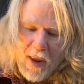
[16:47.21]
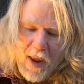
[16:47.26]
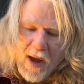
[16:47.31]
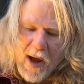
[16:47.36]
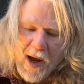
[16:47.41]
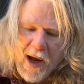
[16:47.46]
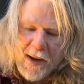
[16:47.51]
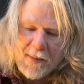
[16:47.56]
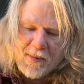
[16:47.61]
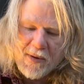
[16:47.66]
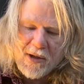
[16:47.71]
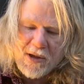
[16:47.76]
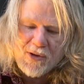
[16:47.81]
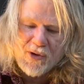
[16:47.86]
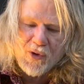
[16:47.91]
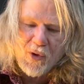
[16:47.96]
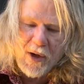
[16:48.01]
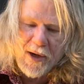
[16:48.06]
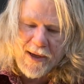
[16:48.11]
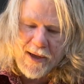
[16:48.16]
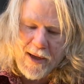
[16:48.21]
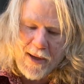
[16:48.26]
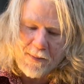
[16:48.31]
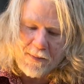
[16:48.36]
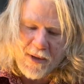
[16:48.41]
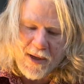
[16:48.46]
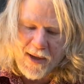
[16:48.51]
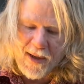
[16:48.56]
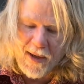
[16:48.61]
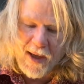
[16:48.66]
I'm enjoying it
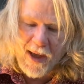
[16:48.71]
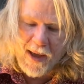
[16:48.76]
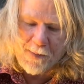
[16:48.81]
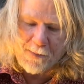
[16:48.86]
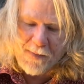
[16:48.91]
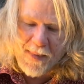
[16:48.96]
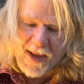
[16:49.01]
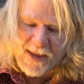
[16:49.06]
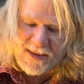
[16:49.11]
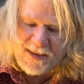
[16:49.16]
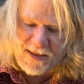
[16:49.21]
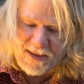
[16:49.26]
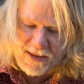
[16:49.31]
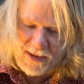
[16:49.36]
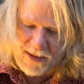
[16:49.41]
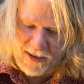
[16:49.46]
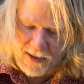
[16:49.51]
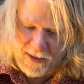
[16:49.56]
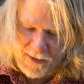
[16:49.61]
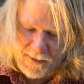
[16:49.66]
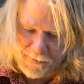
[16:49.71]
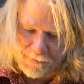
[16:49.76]
immensely.